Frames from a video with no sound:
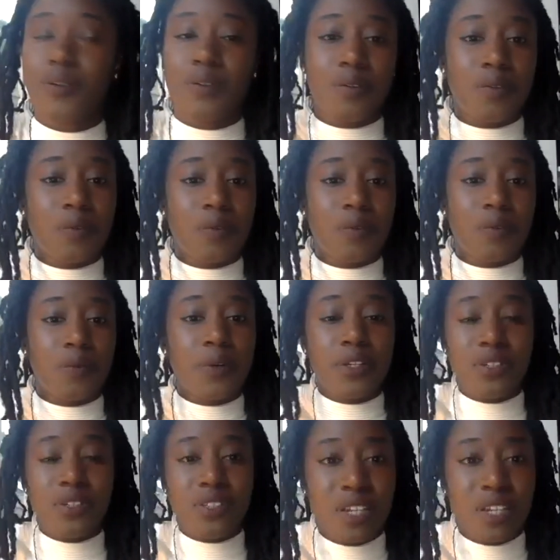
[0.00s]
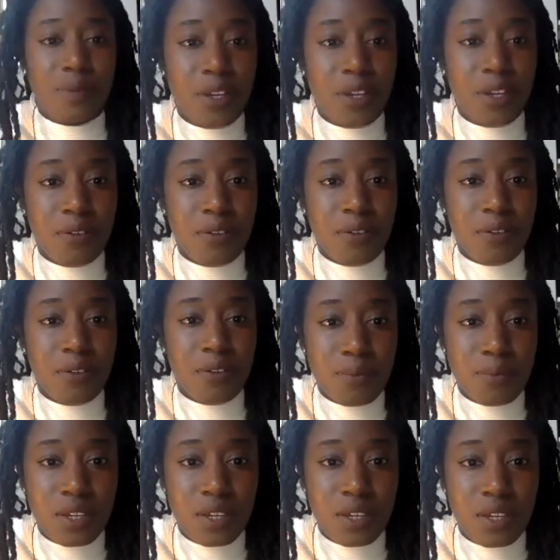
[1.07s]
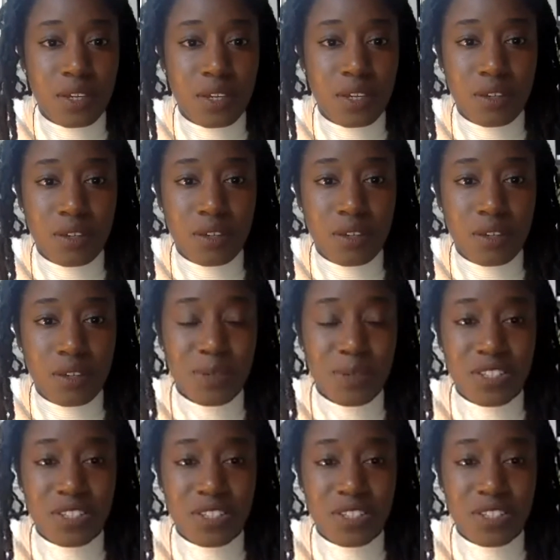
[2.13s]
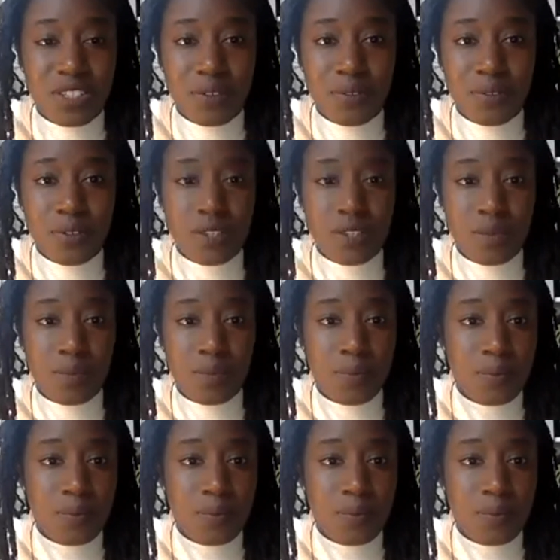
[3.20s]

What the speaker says: Won't you celebrate with me? I say to myself all the time.